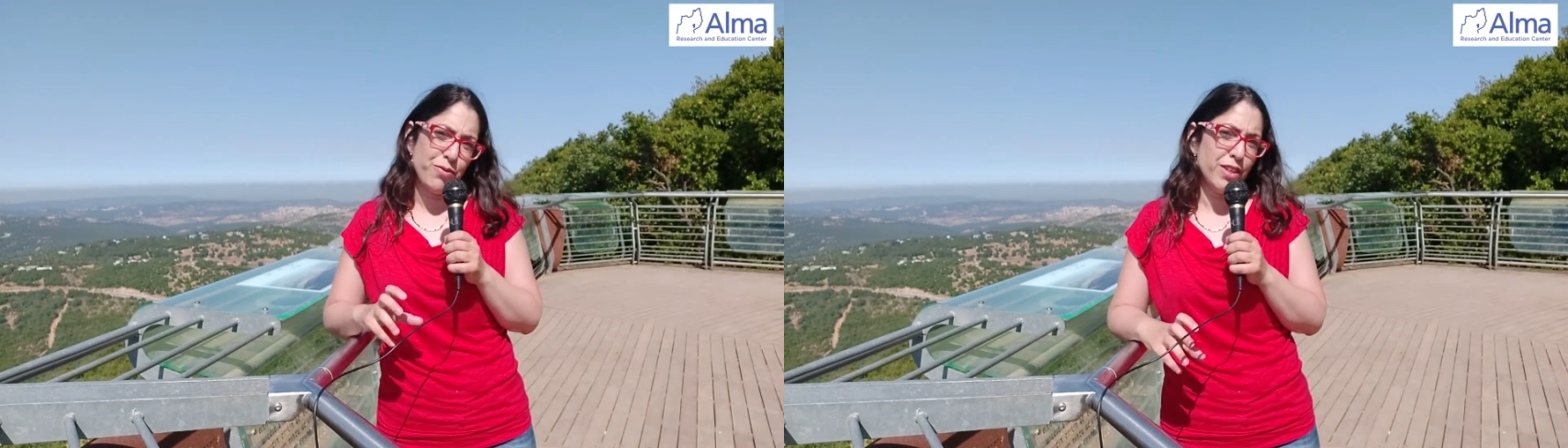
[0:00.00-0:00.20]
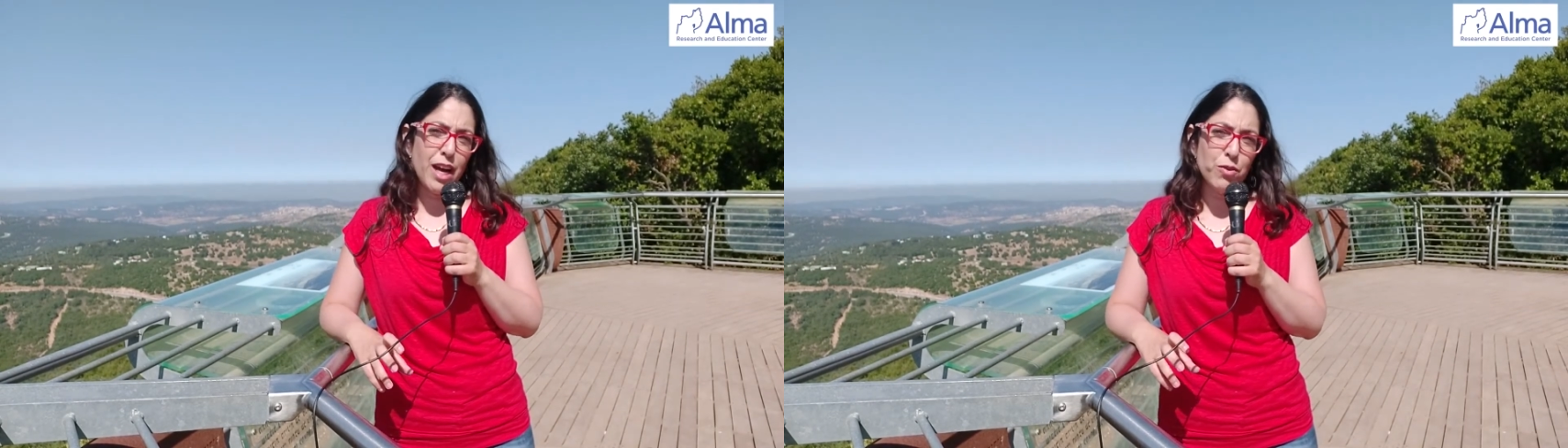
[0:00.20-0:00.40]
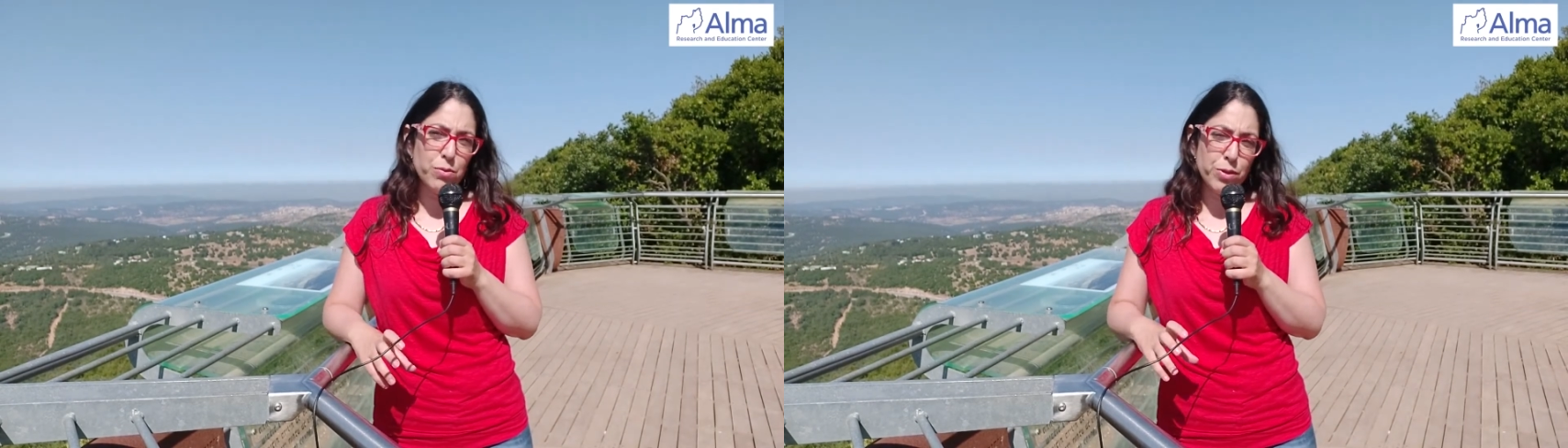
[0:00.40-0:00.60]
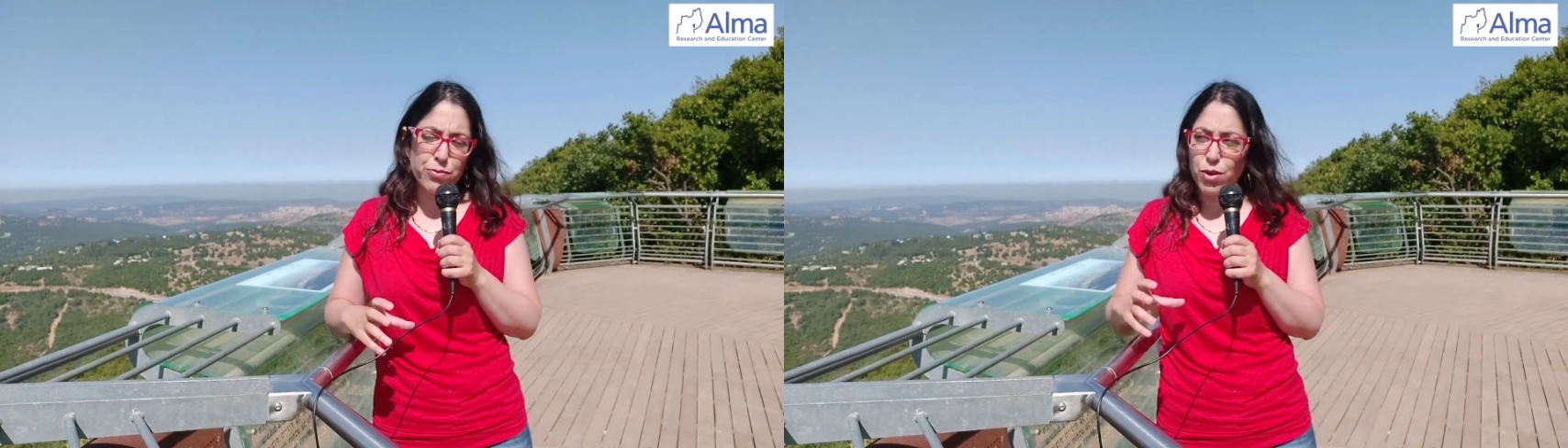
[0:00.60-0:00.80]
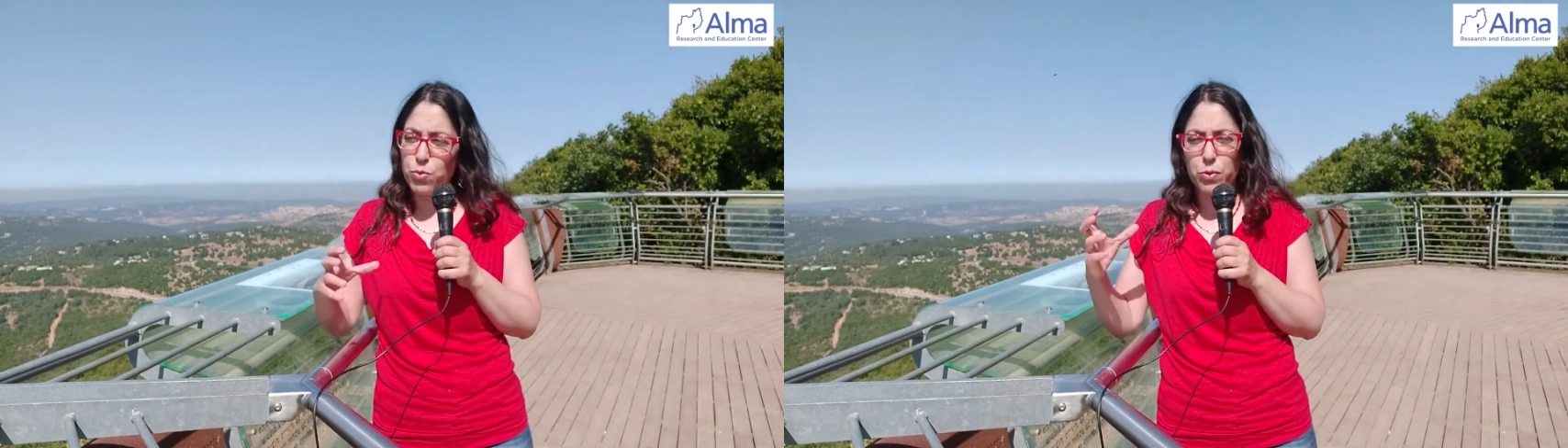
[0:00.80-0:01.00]
an hour
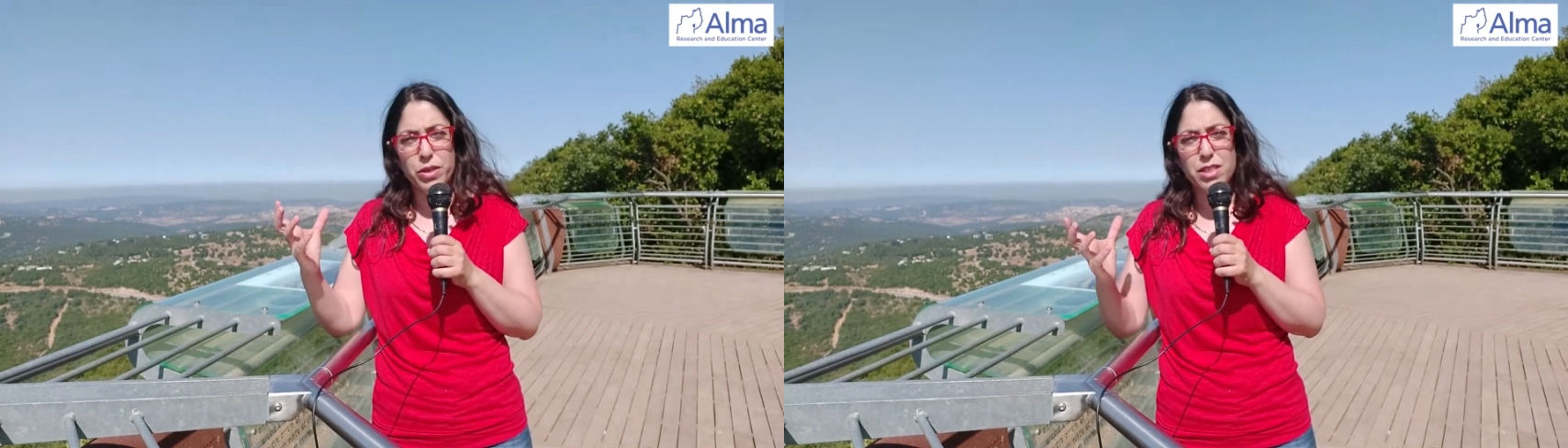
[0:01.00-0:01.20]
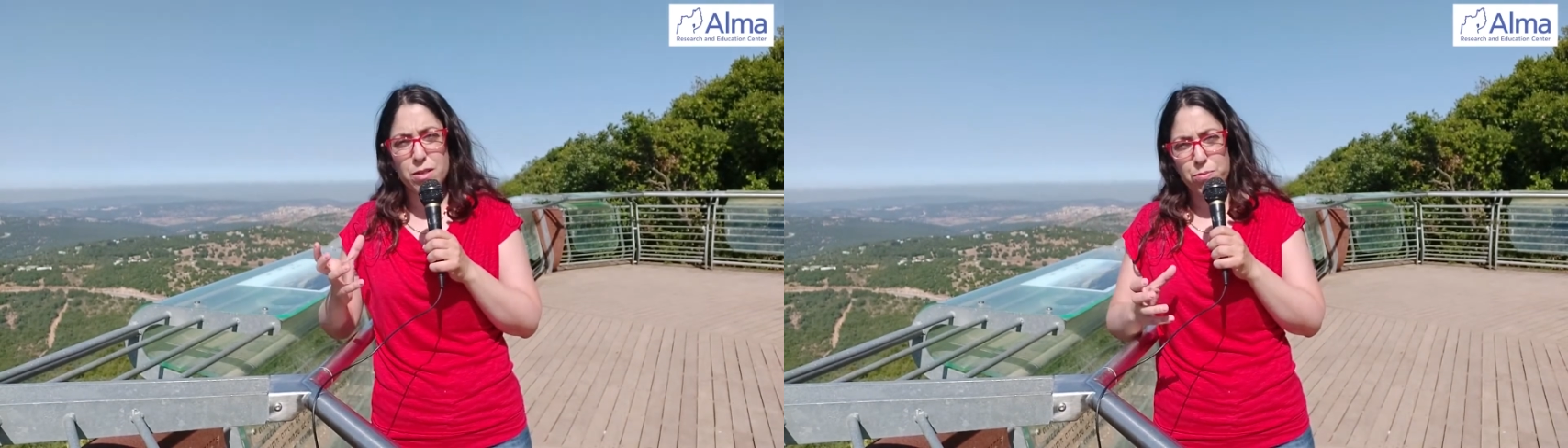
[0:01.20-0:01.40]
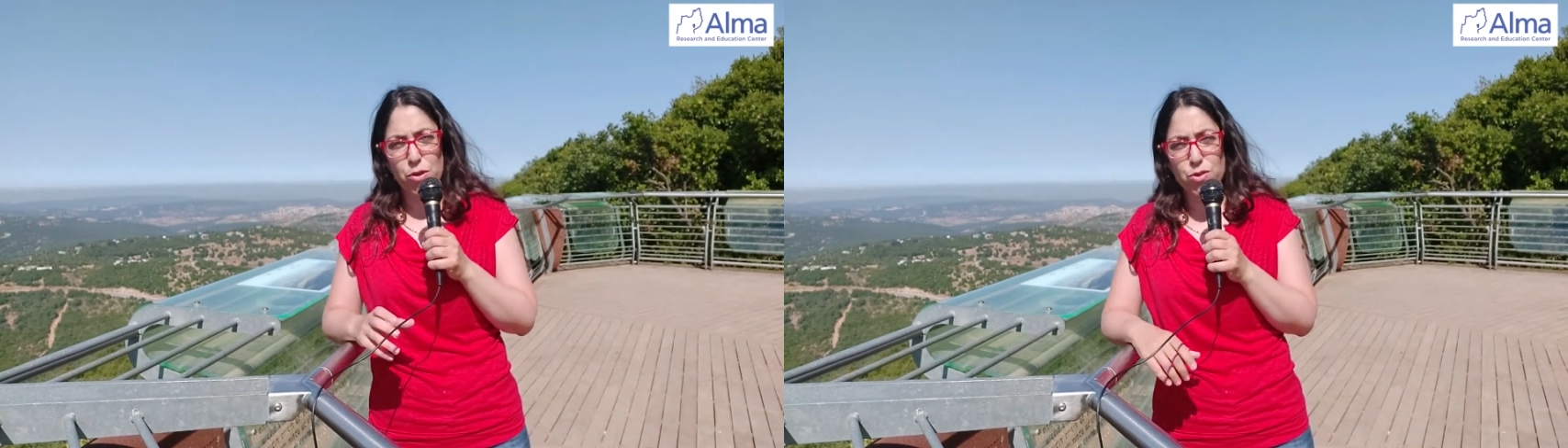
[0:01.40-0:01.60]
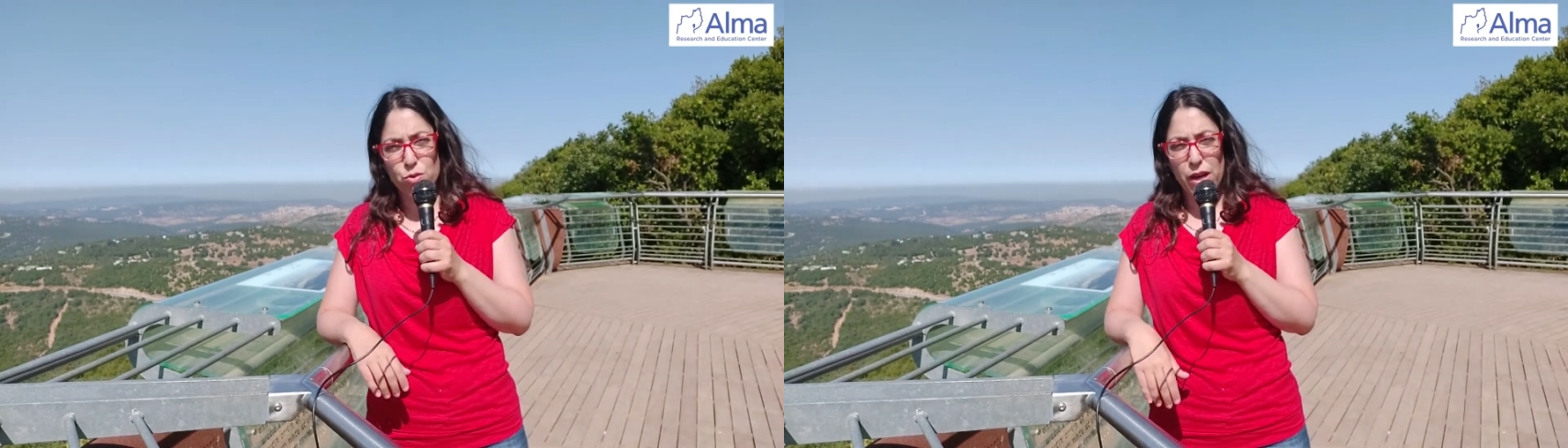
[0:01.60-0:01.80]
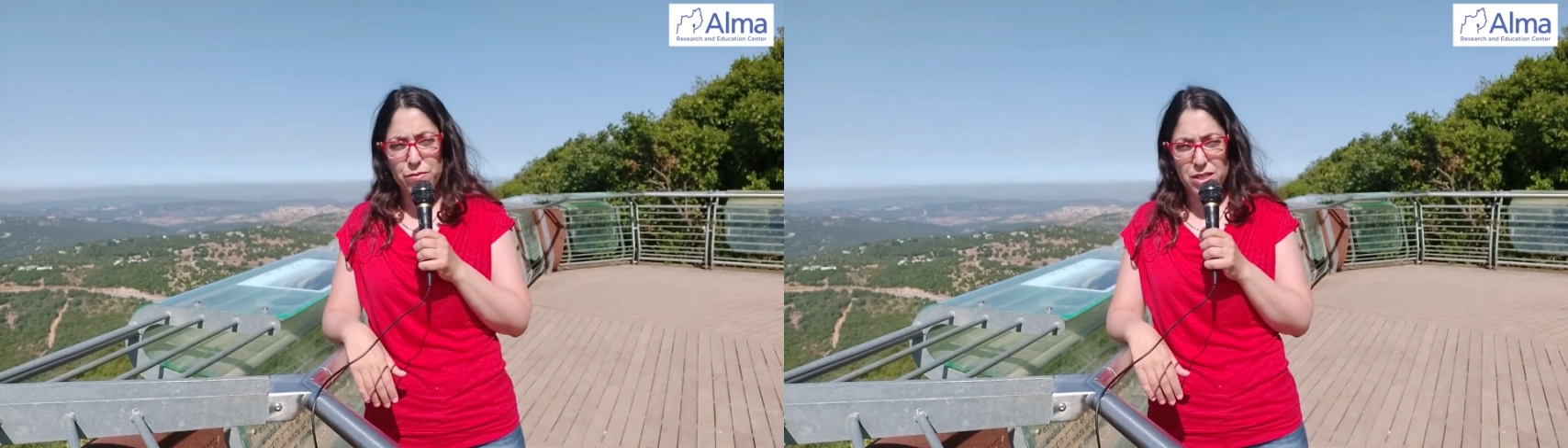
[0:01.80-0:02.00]
before we were supposed to
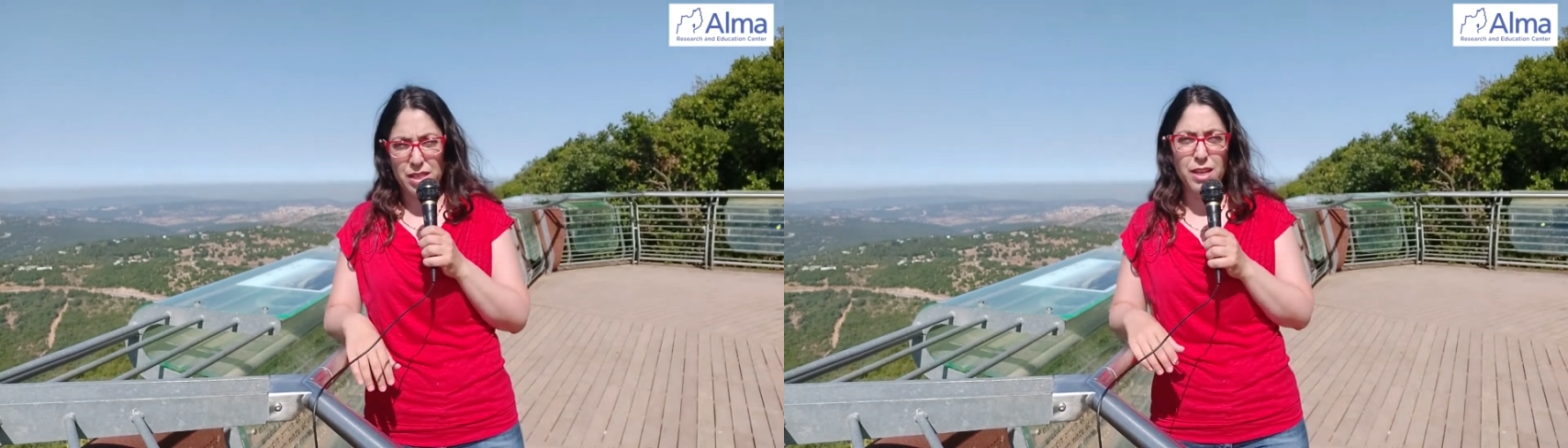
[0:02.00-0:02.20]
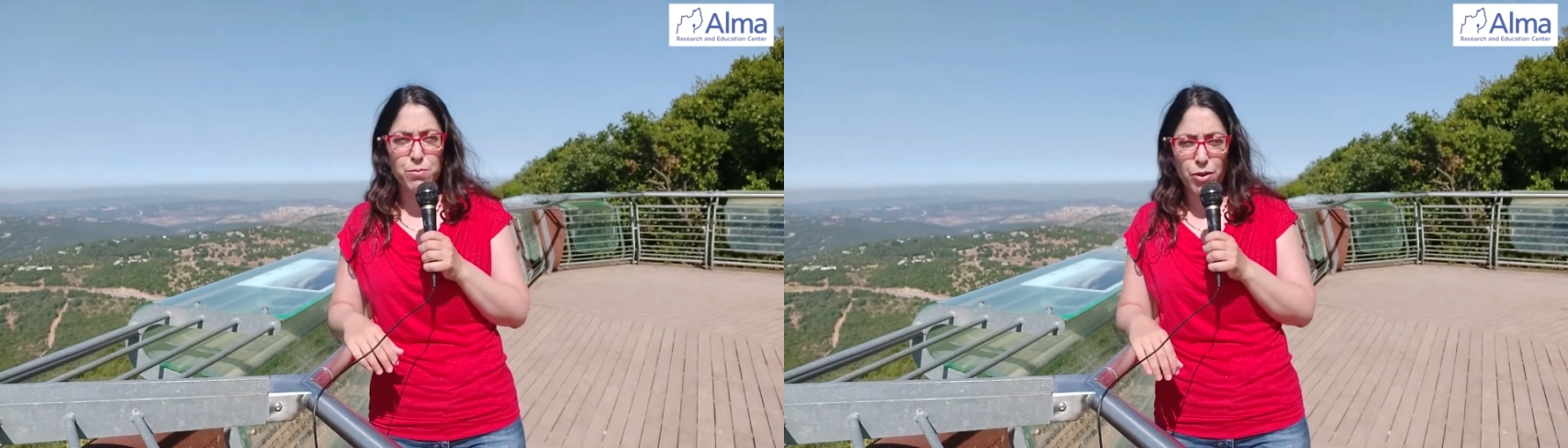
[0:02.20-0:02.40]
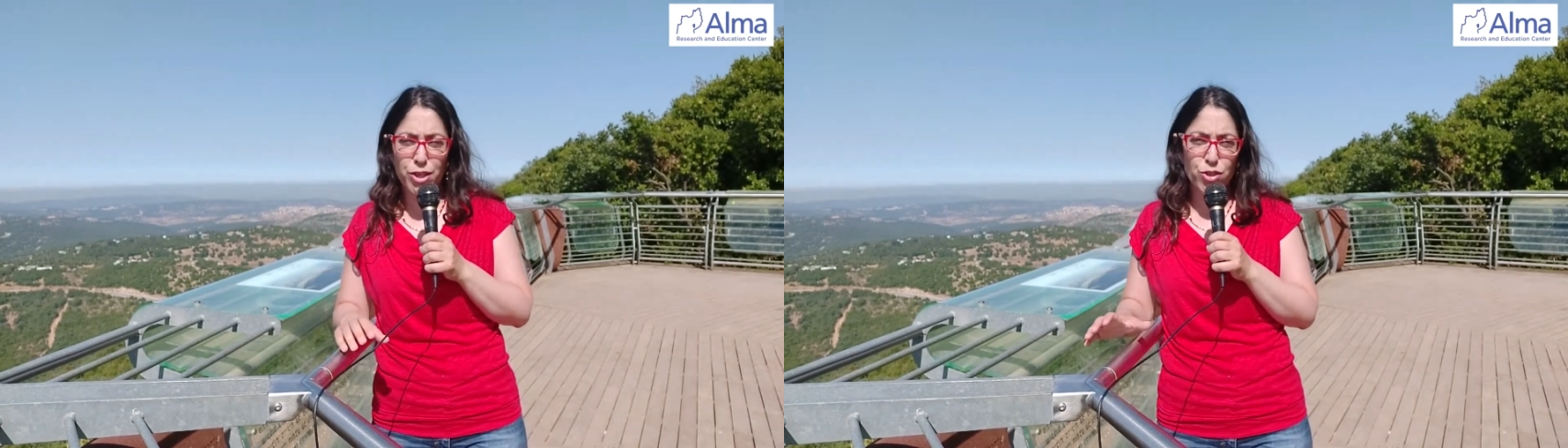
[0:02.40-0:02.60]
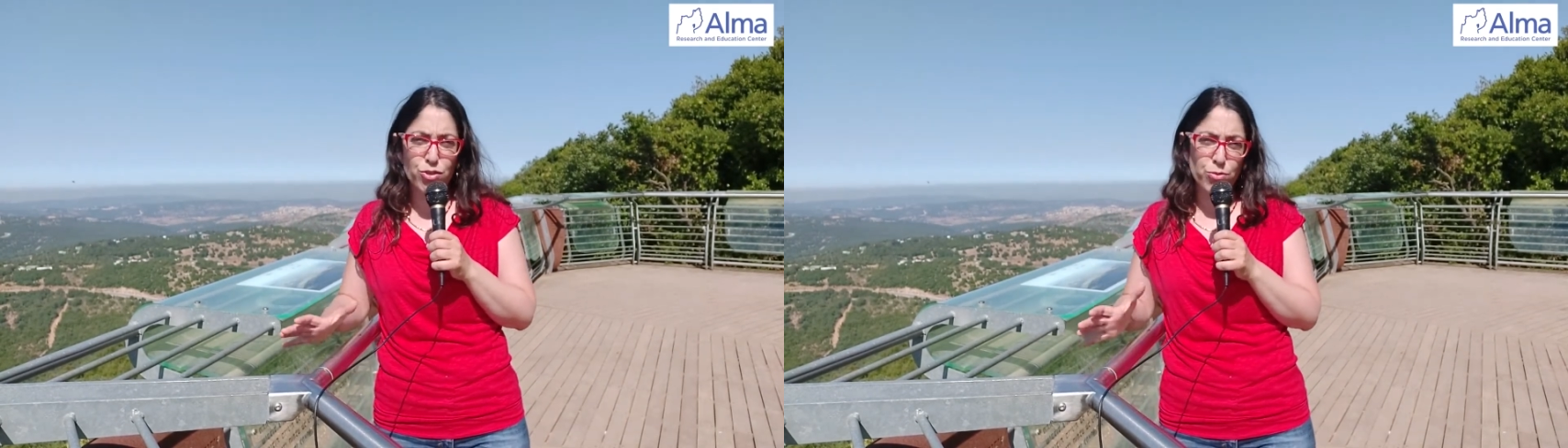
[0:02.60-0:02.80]
have a celebration